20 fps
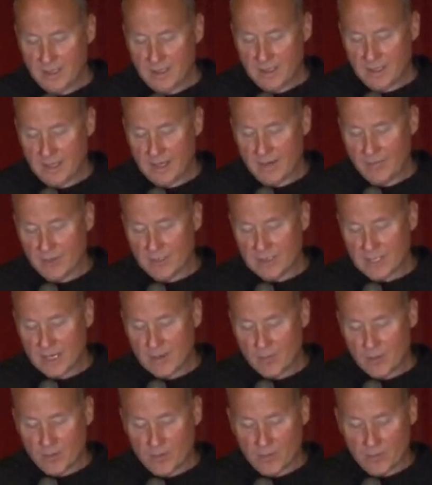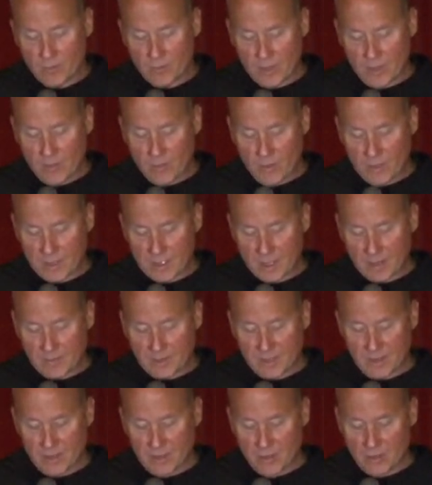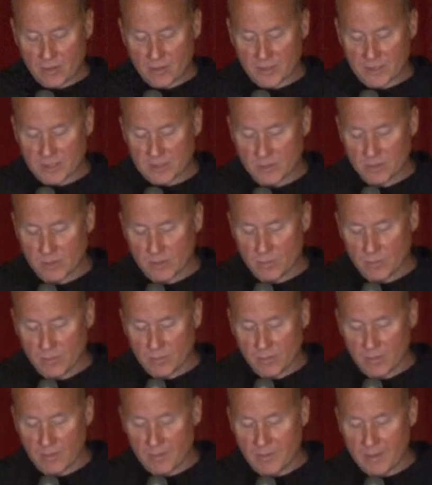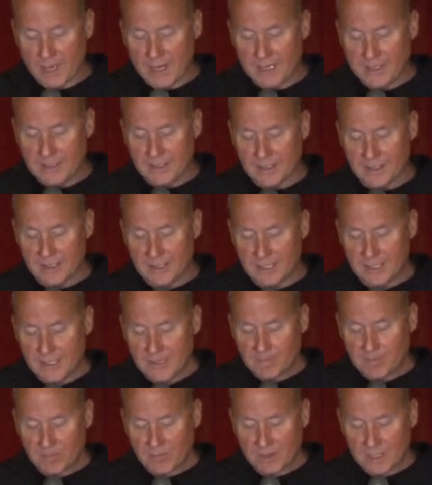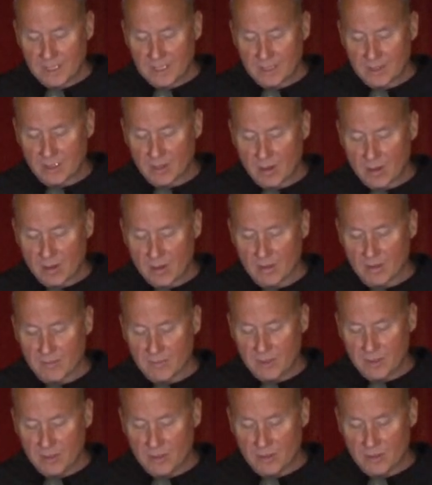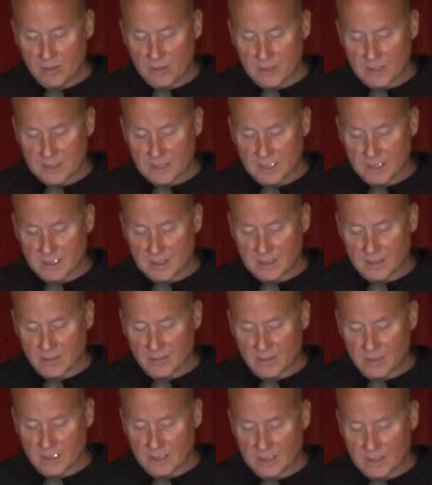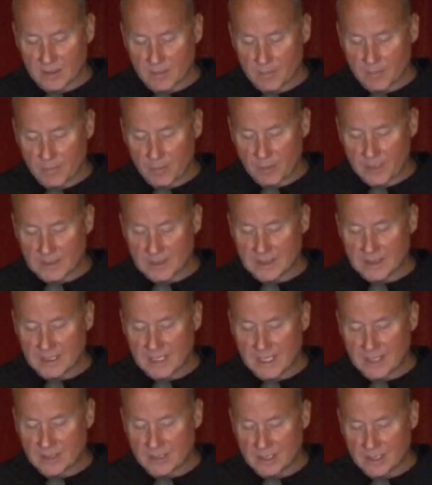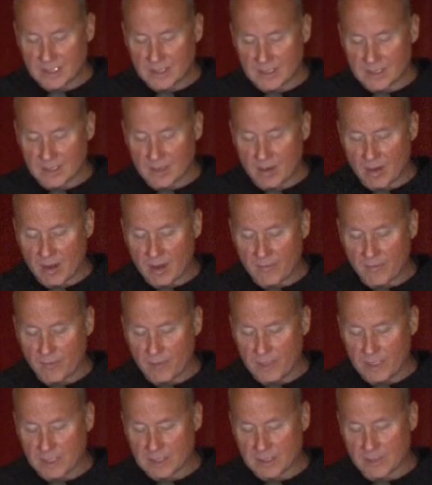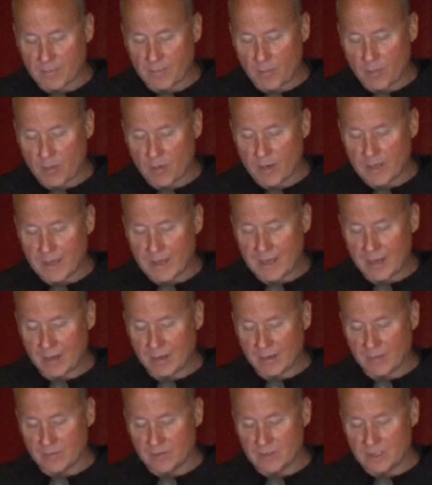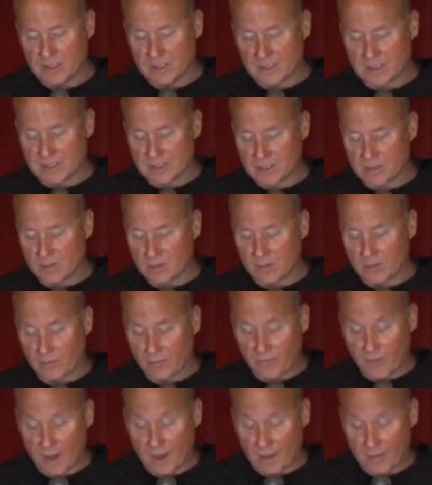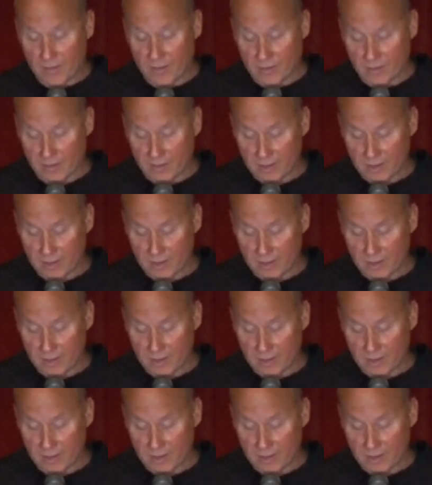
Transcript: that every time we, we, we come to the eucharist we're, we're reminded that at the heart of the eucharist is a it's a presentation it's an offering it's a pouring out of jesus to his father